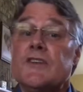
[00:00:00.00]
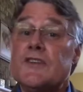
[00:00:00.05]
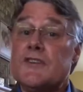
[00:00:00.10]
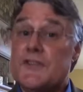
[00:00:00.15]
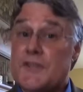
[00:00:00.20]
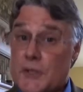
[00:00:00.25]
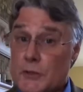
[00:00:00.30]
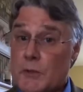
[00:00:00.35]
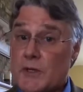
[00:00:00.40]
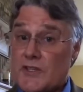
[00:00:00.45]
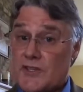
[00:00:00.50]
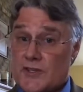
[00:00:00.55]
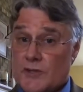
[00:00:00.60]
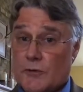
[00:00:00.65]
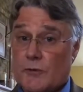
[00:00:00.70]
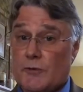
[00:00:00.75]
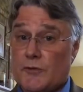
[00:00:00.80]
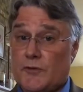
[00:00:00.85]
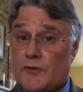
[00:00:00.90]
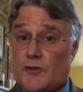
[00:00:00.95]
Do a
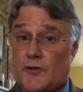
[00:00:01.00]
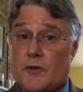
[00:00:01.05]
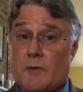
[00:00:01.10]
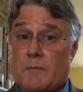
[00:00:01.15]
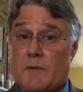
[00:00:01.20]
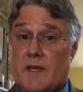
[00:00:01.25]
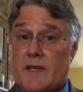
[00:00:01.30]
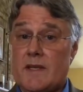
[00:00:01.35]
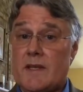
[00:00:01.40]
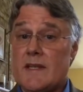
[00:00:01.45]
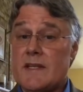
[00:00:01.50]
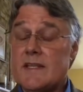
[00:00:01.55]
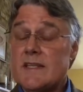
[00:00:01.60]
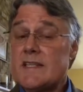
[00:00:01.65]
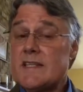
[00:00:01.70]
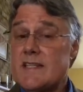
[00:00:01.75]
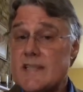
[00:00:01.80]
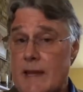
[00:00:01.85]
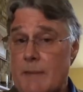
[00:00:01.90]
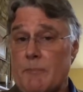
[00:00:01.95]
children's sermon
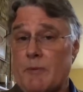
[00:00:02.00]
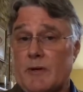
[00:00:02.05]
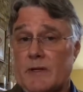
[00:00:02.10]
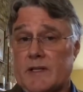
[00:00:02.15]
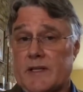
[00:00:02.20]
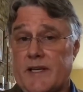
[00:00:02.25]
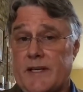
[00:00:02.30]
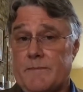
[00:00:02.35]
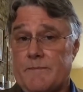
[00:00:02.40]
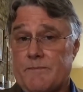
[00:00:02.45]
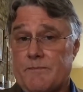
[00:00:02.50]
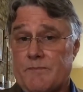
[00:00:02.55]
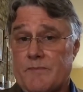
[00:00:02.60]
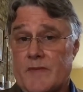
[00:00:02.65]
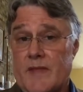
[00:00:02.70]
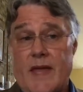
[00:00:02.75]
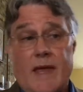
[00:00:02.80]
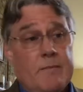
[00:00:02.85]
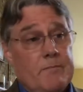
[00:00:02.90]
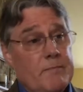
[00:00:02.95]
separately
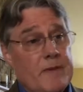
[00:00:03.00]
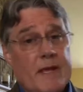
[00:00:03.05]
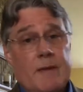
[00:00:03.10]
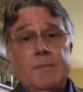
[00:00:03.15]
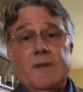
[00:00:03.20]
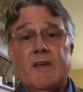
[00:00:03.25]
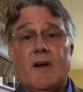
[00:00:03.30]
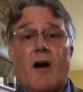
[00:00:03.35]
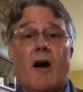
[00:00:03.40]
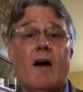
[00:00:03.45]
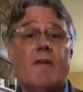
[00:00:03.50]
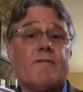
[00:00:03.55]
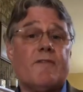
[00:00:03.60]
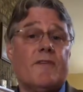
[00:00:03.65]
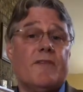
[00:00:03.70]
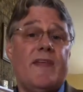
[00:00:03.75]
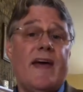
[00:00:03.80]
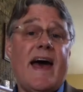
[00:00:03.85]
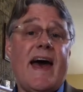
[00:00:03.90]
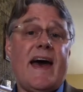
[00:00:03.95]
and maybe
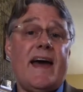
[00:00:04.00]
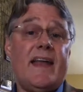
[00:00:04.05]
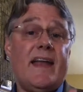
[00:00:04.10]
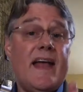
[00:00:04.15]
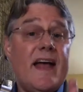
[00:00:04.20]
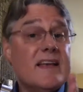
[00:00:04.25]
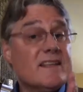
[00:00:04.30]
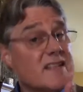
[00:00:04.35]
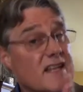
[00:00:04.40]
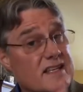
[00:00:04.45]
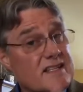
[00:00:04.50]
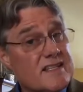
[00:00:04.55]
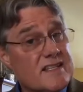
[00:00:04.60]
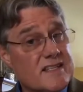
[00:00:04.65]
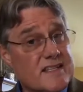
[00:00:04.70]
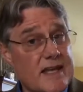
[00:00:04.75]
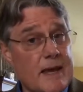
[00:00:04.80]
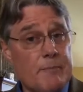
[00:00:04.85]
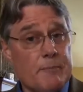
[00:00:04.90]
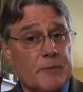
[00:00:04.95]
offer that as a
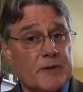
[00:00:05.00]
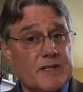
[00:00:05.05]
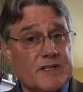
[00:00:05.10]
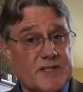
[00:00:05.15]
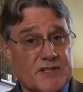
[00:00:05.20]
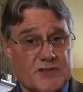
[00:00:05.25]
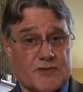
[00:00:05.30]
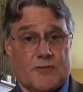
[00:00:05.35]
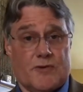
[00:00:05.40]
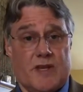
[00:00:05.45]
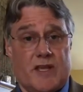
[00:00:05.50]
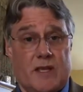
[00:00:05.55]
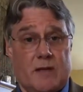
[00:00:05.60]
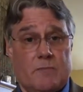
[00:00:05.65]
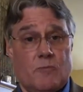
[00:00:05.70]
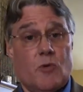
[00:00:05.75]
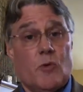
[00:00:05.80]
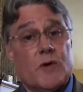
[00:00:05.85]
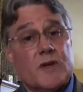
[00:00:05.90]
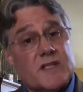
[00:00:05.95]
separate stream
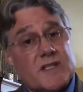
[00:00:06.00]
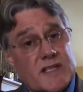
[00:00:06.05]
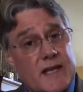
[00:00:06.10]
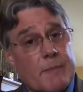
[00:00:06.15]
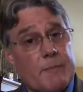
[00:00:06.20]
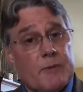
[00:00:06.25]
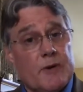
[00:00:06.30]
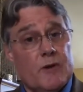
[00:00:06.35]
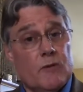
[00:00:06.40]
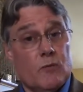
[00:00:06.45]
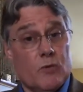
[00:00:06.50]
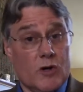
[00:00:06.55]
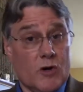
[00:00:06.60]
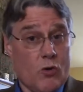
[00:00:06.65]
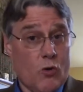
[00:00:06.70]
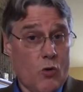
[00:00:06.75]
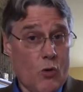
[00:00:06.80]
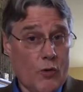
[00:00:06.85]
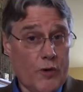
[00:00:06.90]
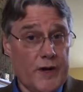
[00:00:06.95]
or a separate
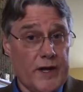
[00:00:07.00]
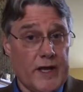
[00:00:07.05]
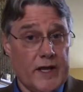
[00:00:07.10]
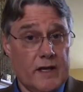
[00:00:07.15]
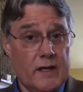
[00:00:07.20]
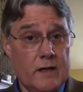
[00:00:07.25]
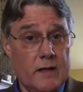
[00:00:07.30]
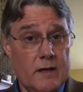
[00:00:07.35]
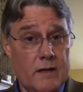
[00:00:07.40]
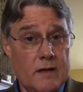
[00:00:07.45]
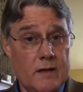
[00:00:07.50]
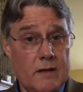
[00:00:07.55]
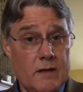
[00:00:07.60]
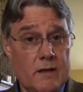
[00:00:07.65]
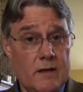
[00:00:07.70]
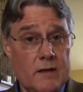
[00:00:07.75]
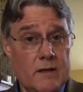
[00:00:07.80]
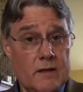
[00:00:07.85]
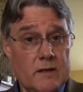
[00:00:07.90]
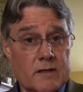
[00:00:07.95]
recording
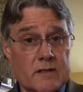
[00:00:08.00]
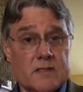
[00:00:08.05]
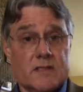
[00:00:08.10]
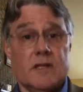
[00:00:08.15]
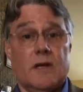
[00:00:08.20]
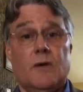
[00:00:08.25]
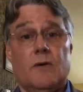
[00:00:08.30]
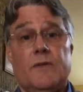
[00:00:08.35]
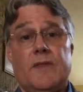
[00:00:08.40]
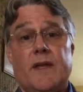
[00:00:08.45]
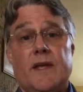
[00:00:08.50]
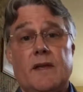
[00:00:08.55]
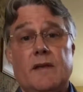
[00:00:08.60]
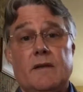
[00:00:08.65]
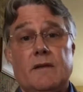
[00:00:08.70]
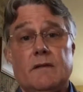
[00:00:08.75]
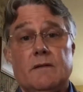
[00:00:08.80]
so that